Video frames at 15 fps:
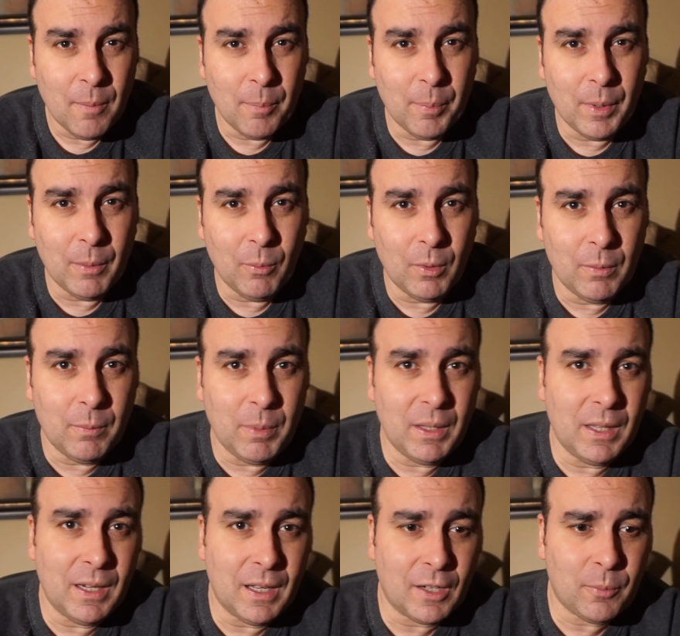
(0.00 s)
but would be
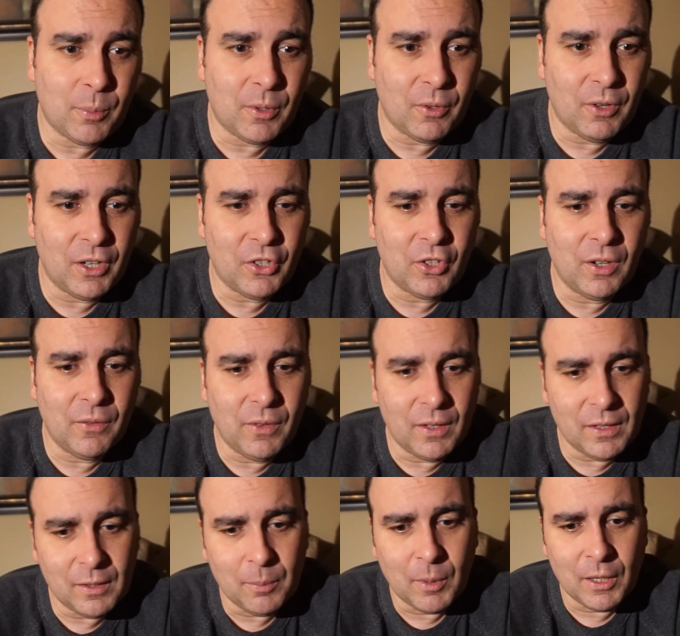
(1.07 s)
the next progression of the
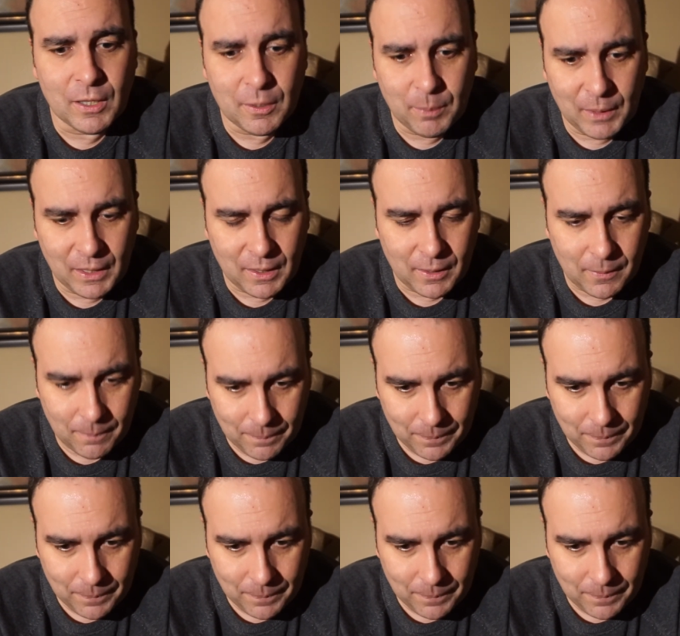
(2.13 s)
smart speaker.